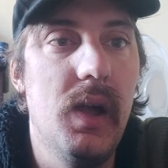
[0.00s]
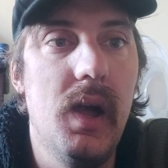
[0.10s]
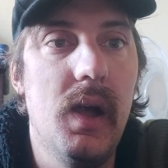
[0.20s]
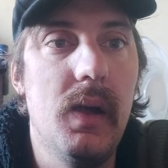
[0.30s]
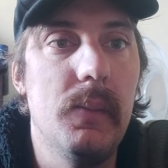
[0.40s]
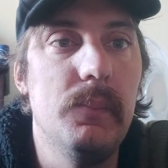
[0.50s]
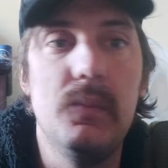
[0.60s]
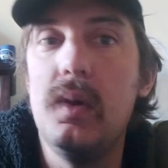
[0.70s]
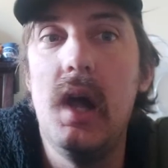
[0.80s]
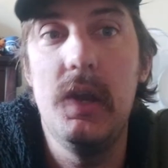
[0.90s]
I
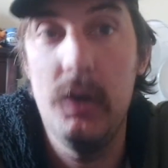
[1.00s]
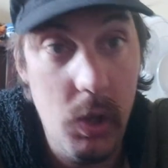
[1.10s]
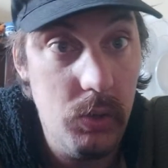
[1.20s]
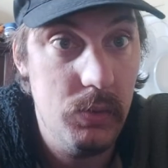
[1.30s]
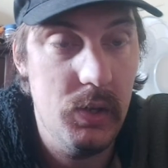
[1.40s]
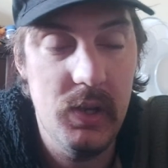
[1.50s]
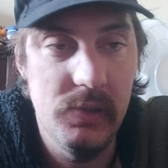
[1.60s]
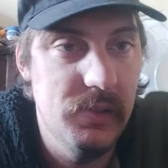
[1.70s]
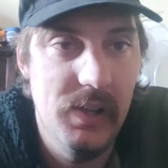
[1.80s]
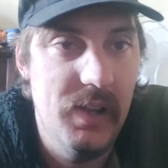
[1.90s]
don't know.
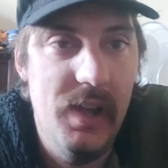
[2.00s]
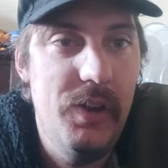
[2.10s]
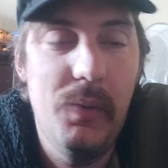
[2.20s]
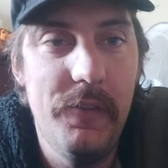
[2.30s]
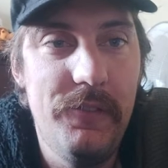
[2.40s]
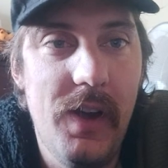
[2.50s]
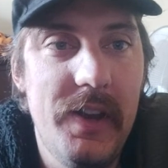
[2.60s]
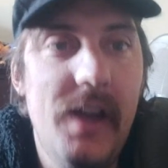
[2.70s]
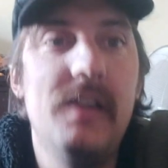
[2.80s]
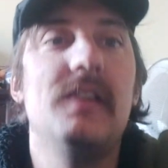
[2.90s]
I don't want to find
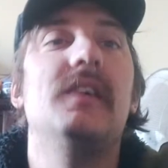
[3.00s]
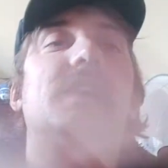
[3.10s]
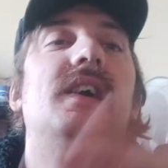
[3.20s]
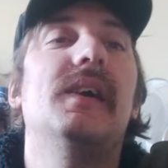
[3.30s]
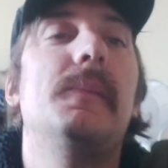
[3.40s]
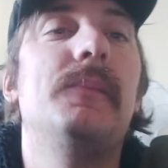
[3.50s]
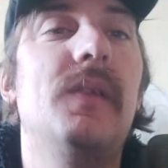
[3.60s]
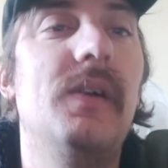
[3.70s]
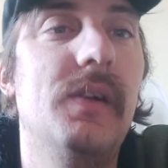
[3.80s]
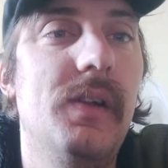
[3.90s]
out.
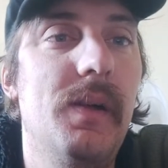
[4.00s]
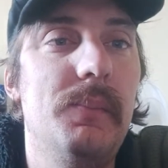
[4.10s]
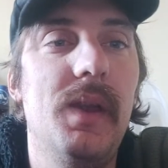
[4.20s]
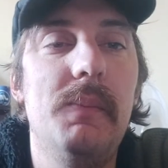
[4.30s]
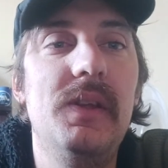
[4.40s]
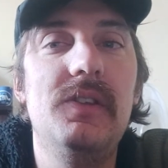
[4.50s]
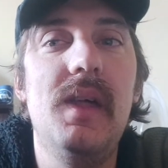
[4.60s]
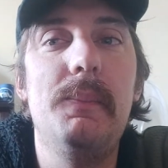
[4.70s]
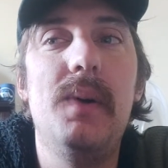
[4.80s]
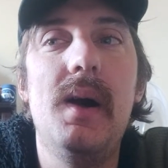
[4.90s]
But I've been to
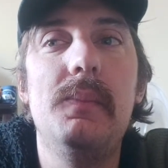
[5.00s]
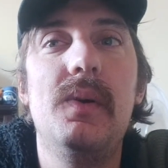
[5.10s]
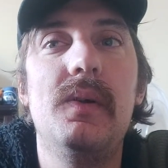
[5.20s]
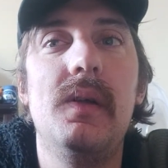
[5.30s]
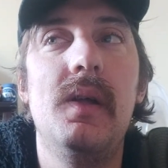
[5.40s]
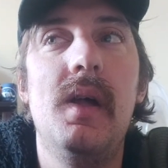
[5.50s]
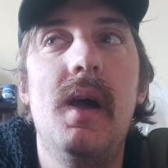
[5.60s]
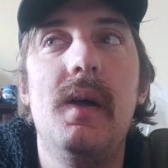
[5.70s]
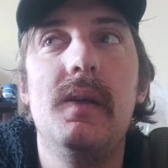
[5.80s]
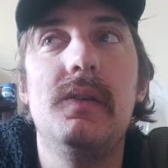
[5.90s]
that pub
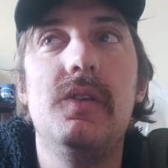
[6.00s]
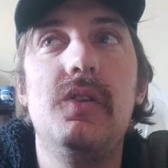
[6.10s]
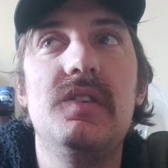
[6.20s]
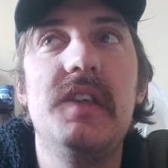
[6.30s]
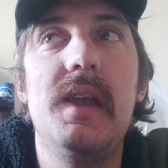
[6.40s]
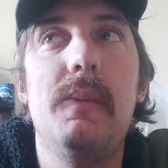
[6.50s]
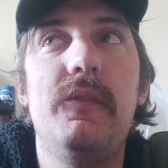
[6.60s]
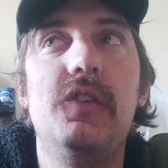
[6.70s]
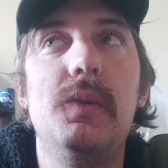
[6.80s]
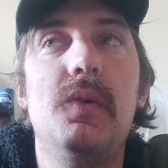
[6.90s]
to do stand-up a
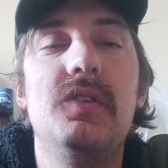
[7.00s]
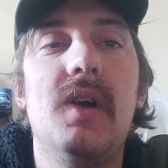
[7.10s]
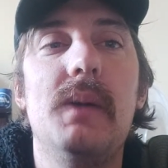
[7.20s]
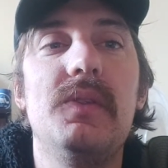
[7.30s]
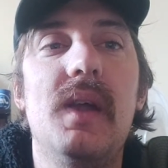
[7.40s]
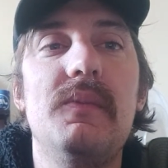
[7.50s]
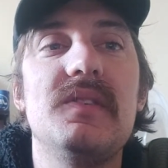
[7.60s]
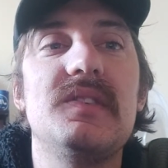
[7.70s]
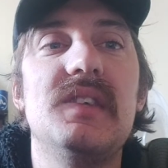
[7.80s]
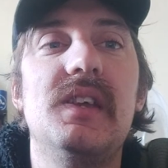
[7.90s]
few more times and I haven't
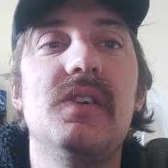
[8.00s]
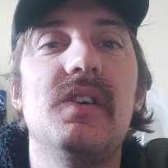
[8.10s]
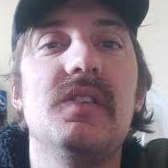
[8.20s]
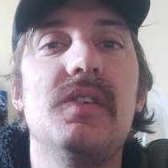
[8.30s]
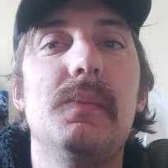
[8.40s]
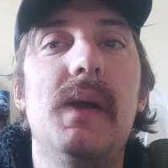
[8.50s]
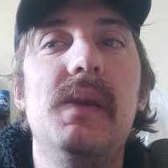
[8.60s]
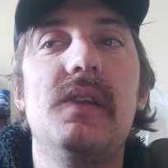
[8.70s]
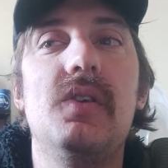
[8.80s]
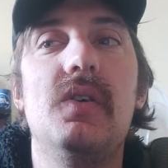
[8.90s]
seen her. So maybe
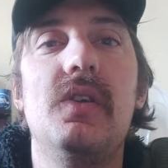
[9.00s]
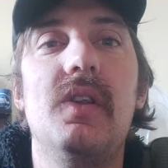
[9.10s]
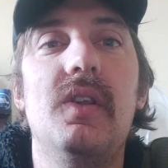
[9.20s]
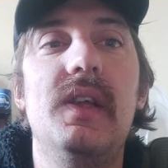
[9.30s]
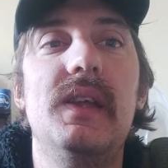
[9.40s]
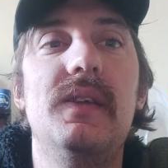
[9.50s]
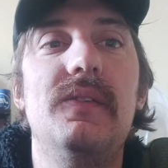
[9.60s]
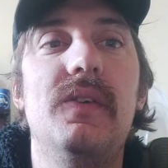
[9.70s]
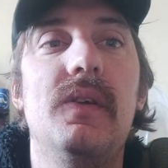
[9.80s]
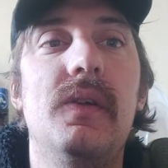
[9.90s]
they told her to
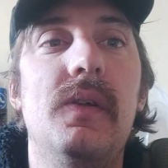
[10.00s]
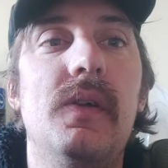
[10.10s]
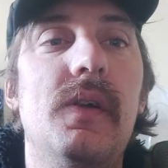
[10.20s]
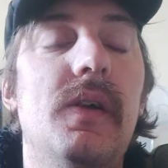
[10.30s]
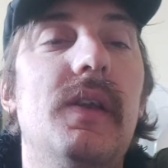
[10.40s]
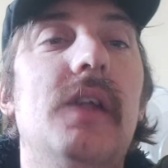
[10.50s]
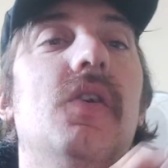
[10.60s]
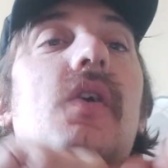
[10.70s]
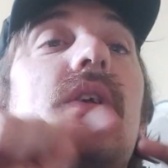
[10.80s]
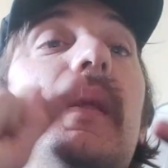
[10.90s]
leave. They
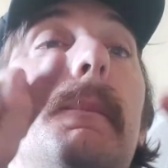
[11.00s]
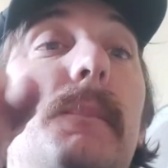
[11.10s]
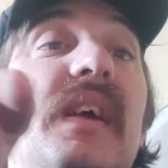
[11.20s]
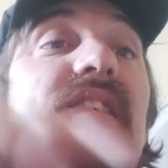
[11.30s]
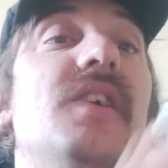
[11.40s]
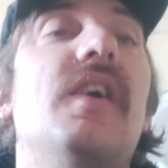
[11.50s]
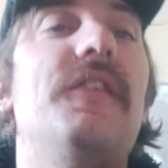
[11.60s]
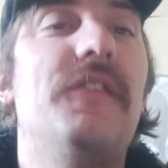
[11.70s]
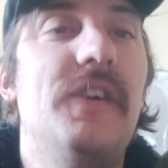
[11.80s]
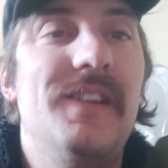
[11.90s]
told her to piss off.